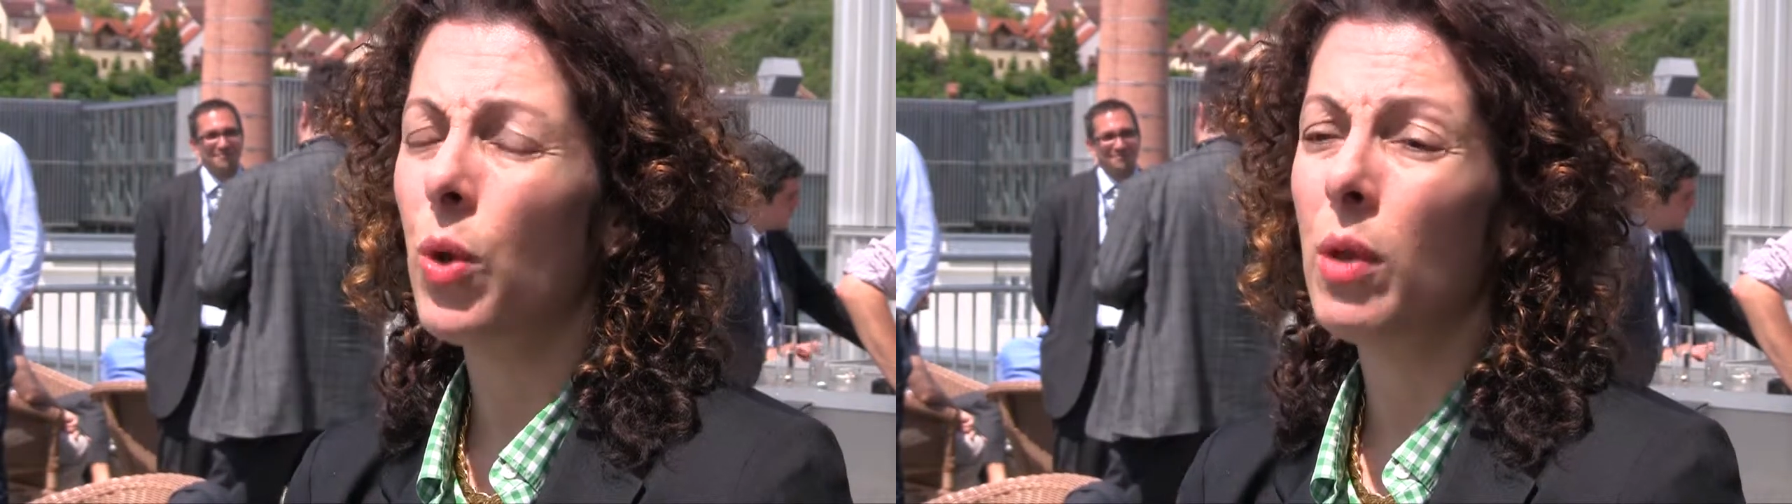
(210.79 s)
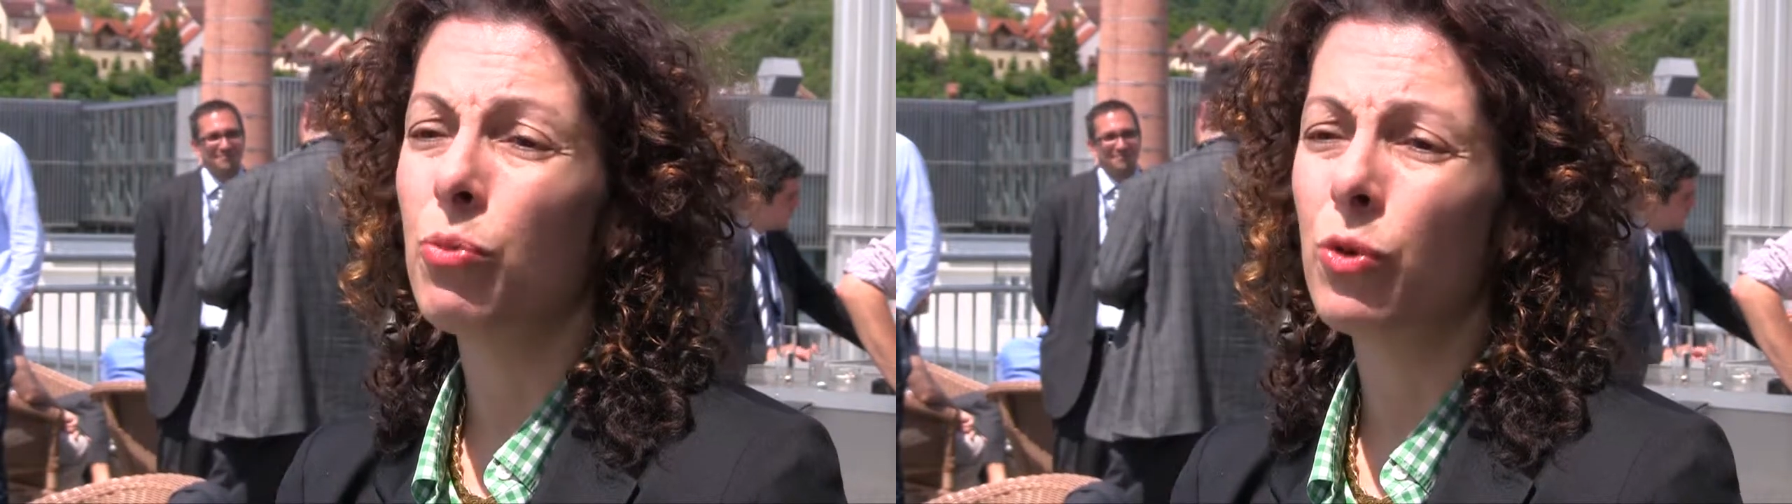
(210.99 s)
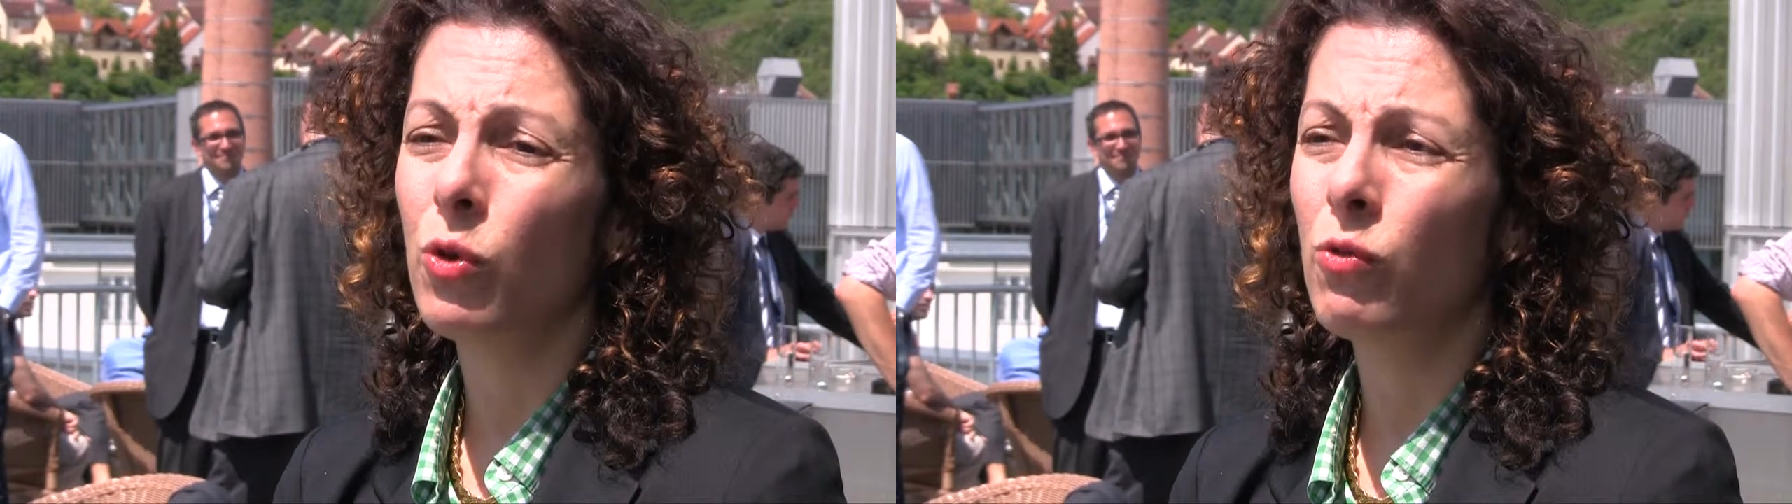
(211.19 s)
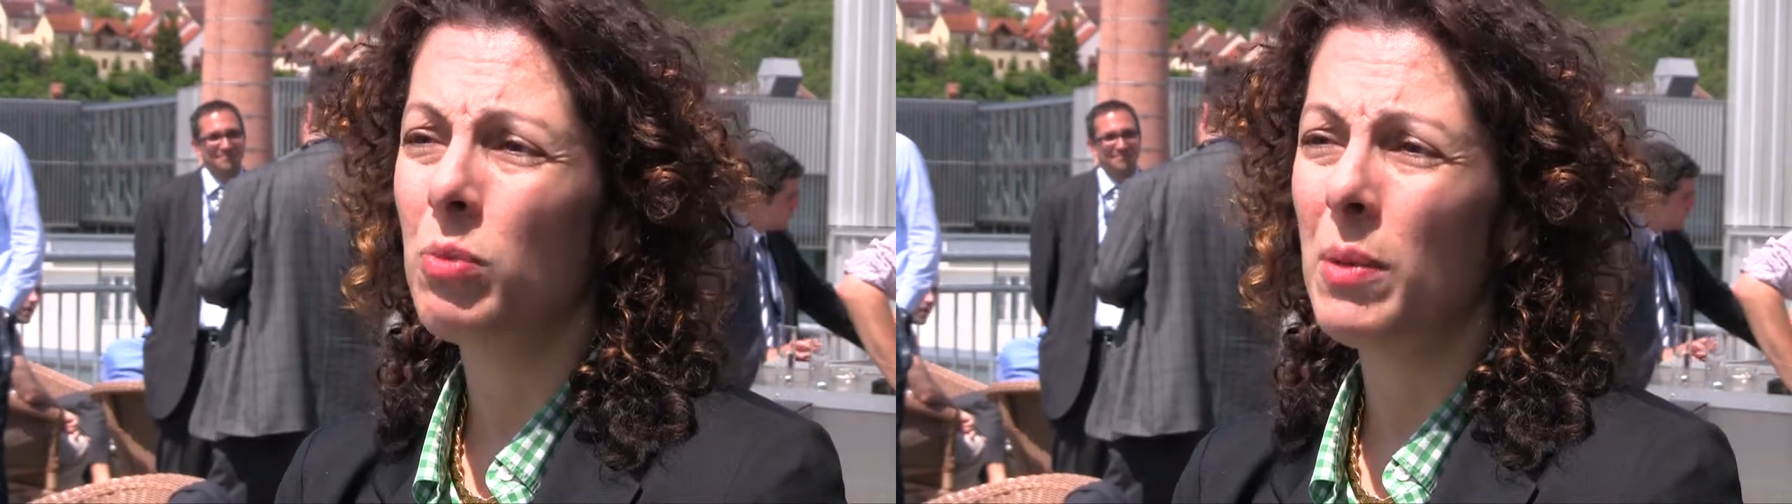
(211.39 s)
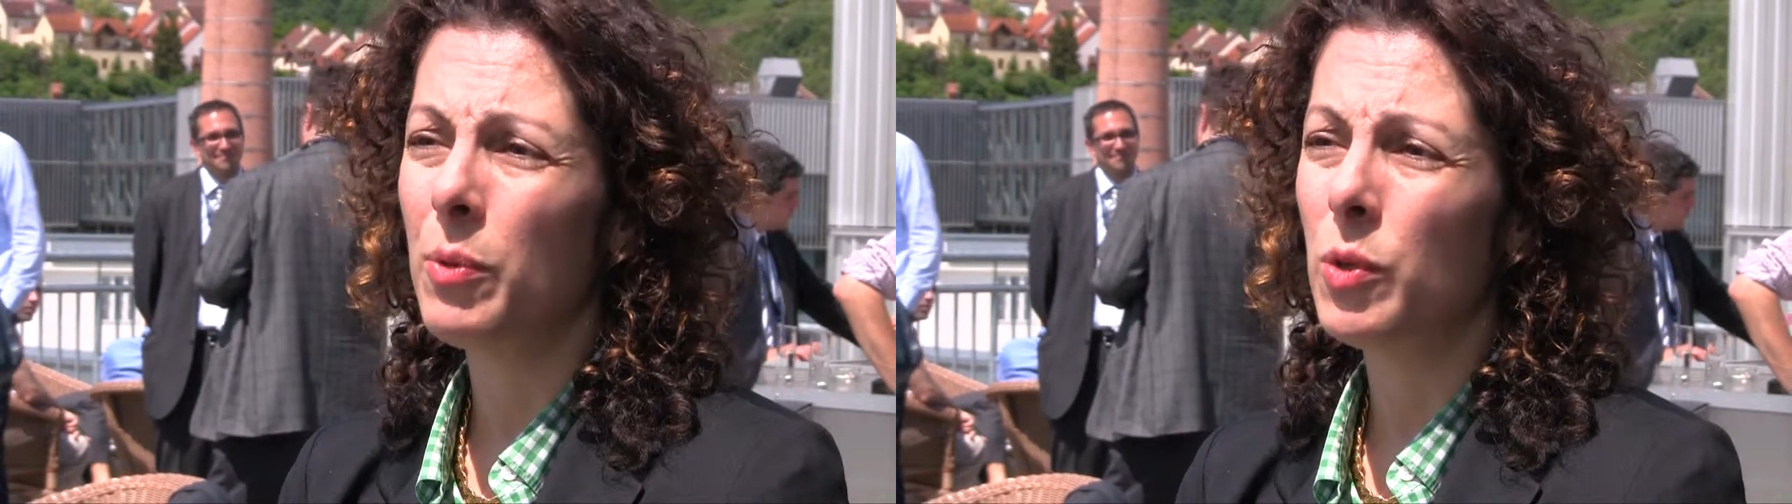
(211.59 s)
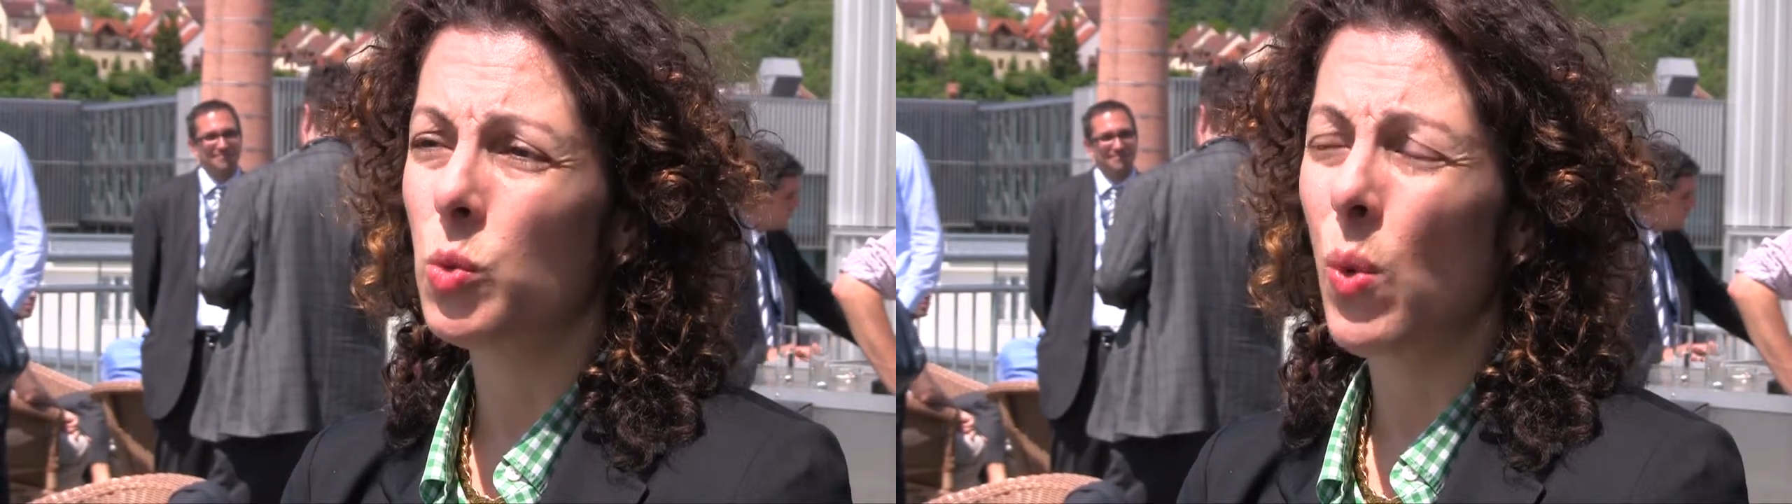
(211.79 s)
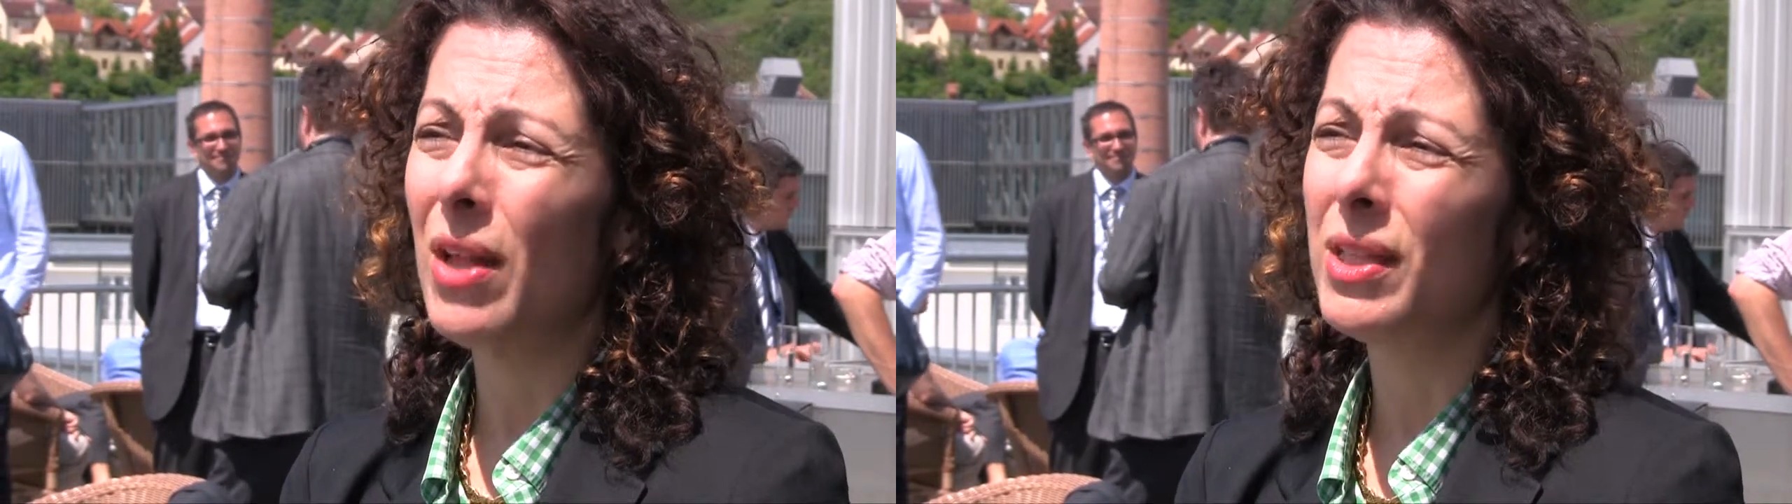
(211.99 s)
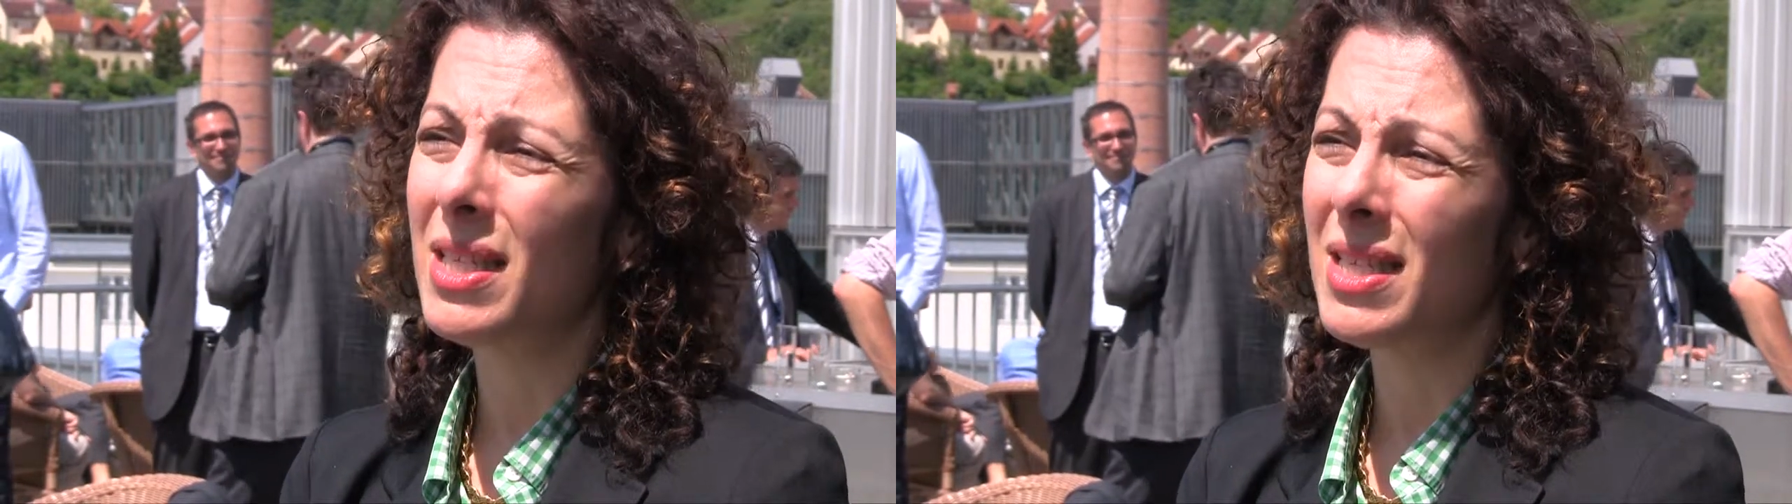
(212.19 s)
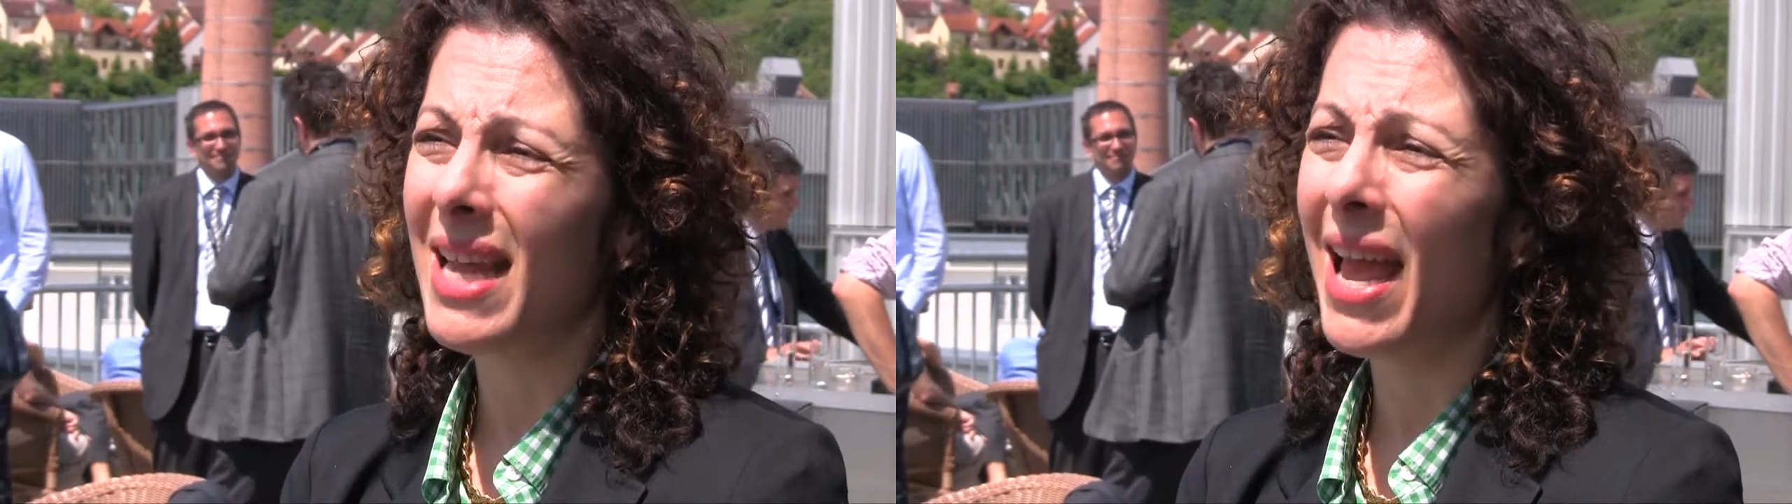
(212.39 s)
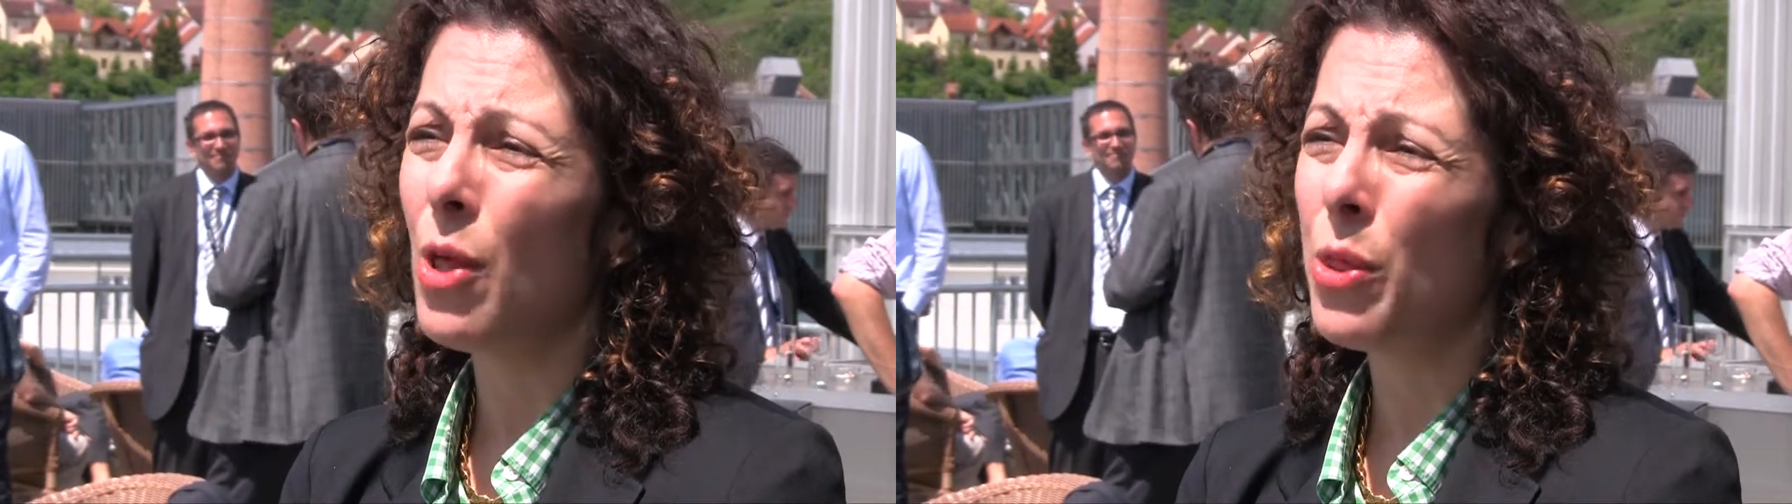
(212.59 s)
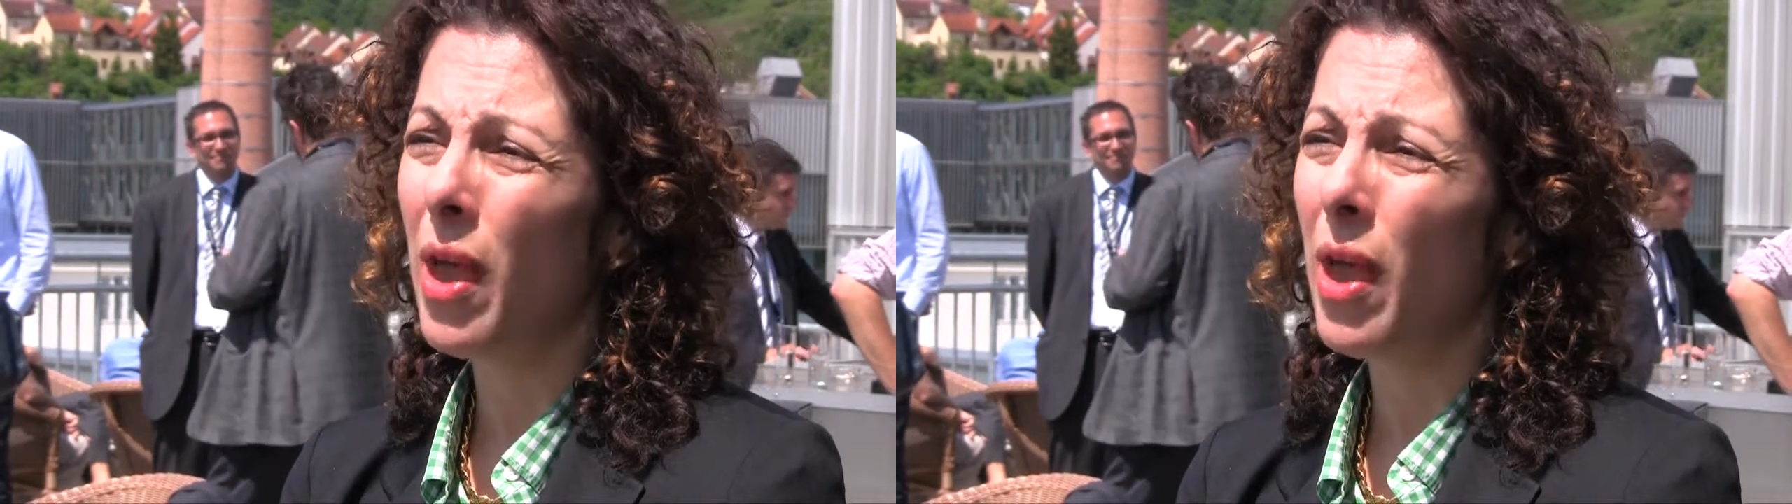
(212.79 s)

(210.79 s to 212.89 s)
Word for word: we improved people's wellness and health,